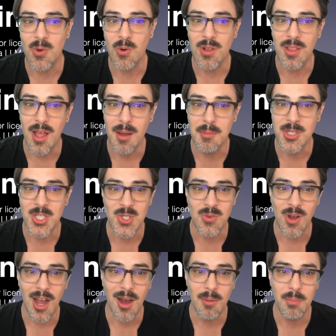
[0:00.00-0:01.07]
or Llama 2
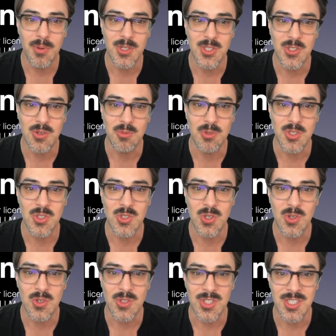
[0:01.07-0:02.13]
outputs or
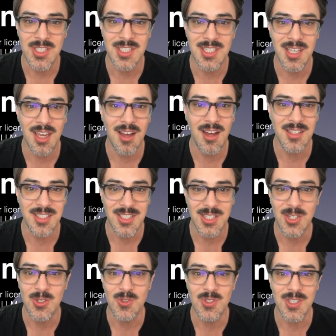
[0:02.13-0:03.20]
results
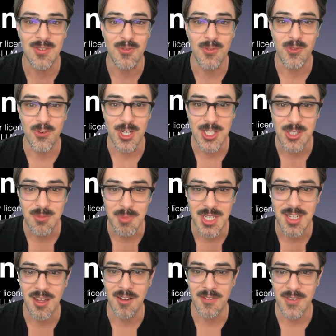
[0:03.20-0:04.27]
constitutes infringement
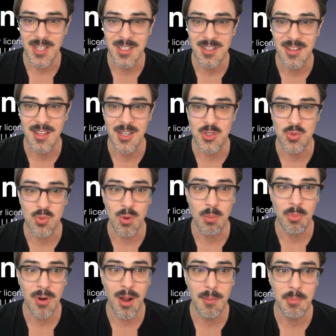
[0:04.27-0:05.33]
of intellectual
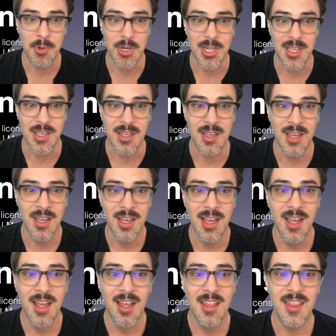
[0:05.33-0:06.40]
property,
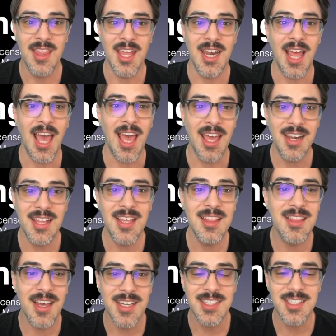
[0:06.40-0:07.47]
then any
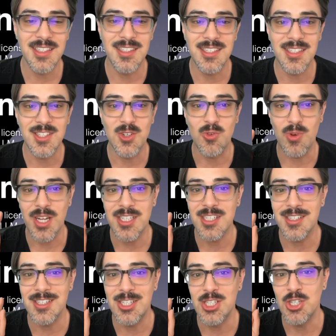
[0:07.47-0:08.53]
licenses
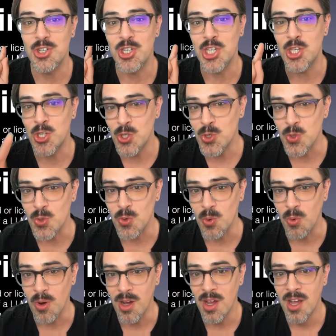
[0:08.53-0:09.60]
granted to
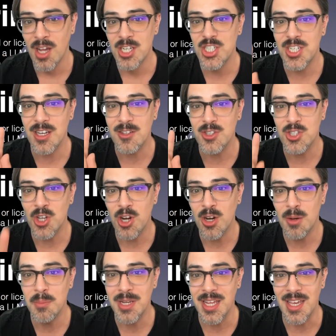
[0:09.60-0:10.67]
you shall
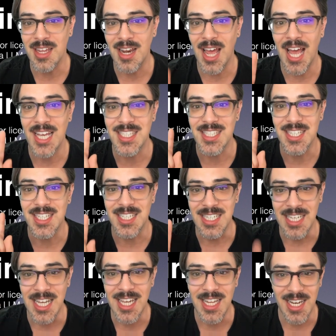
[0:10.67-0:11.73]
terminate as the
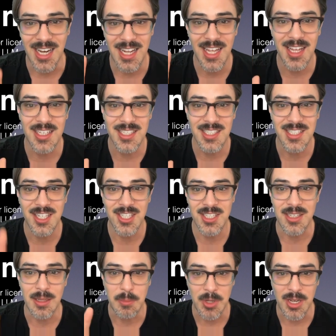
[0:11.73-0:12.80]
date as such
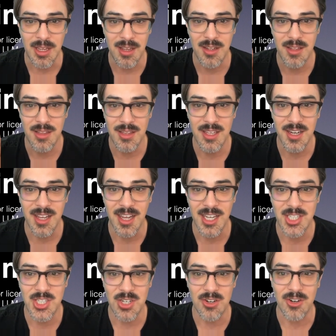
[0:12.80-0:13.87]

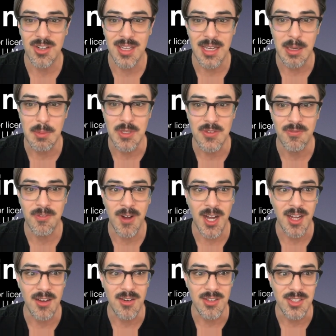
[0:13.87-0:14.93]
litigation or claim is
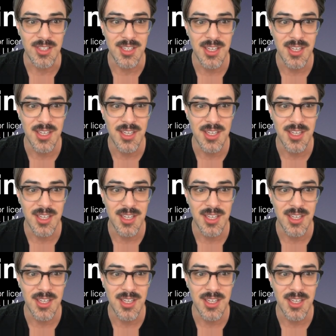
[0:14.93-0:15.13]
filed.